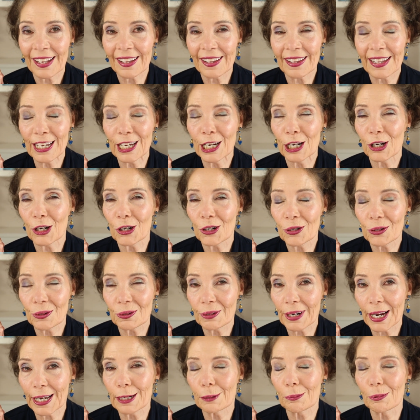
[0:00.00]
The
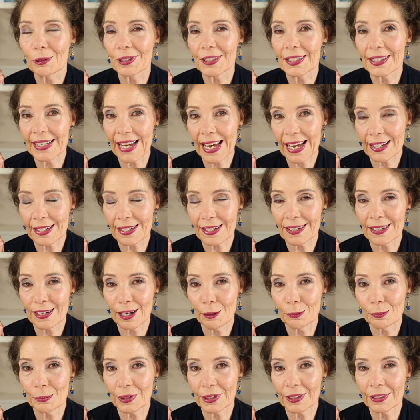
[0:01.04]
incredible dance
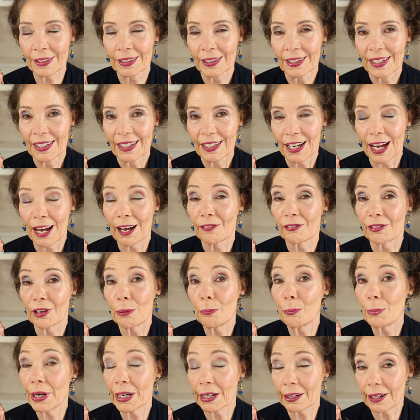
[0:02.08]
number of
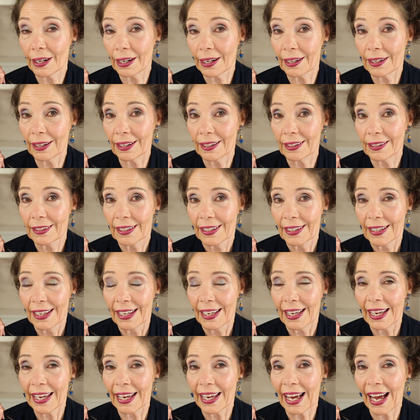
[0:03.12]
America,
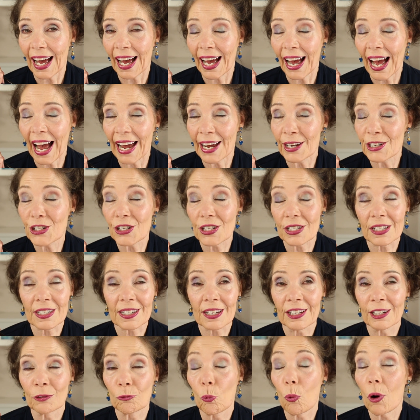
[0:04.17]
I just
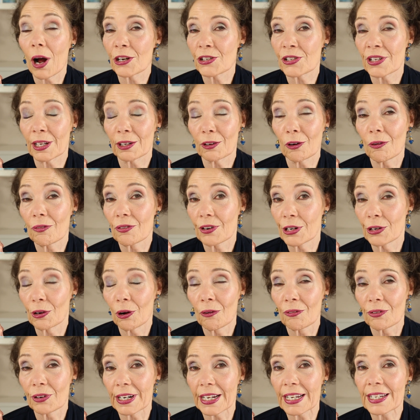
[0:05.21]
can watch that over and
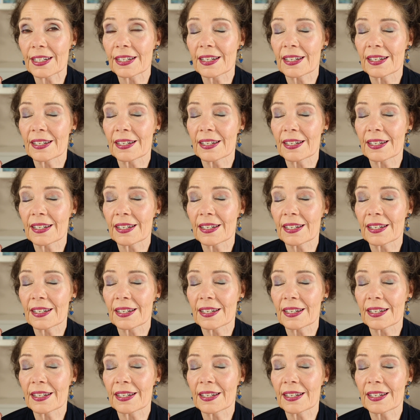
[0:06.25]
over. It's